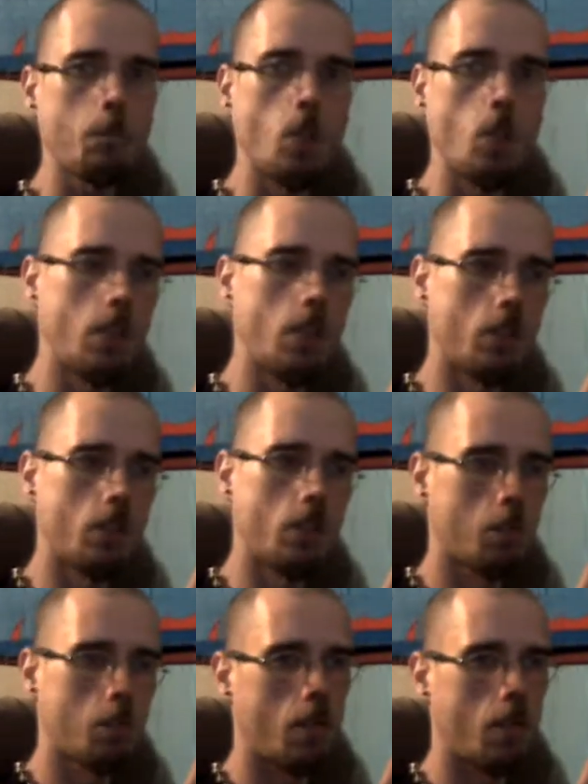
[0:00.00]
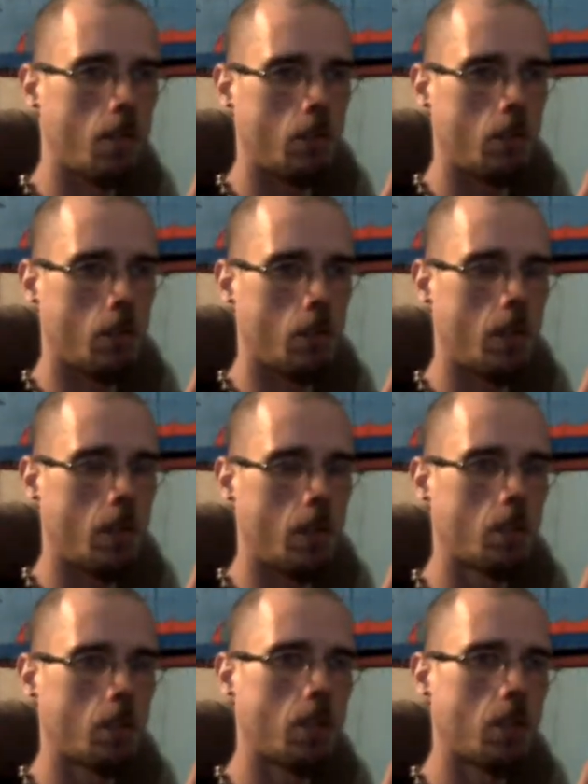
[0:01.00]
these are just my views and opinions.
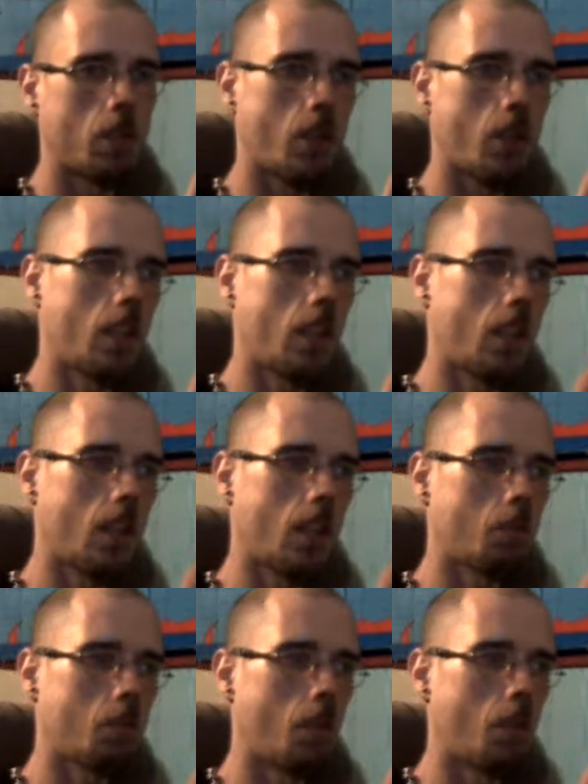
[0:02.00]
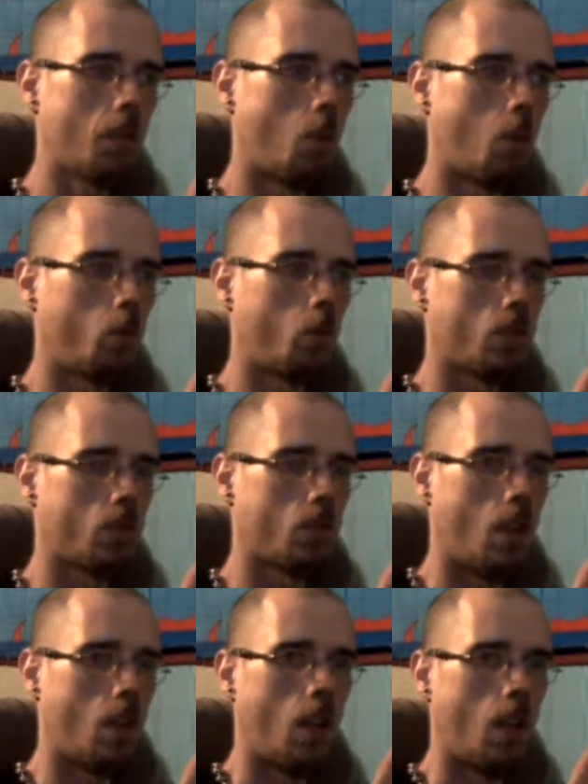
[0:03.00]
But the thing that gets me the most
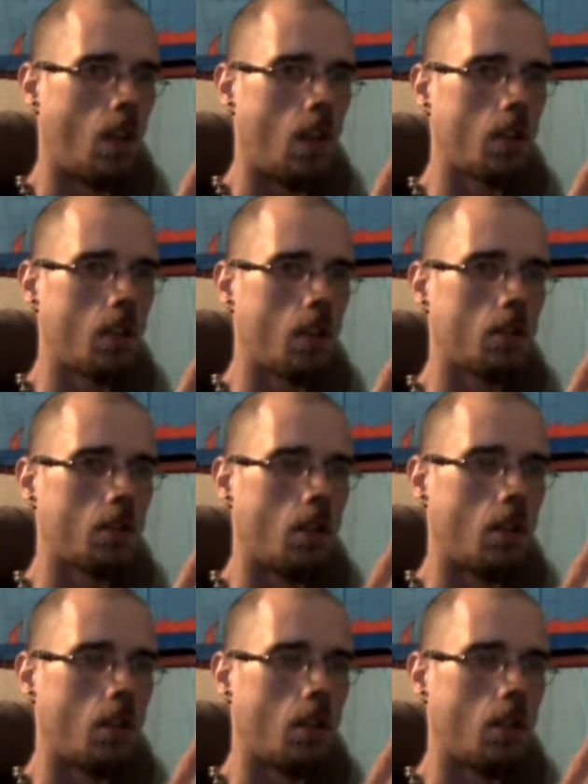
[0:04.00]
is,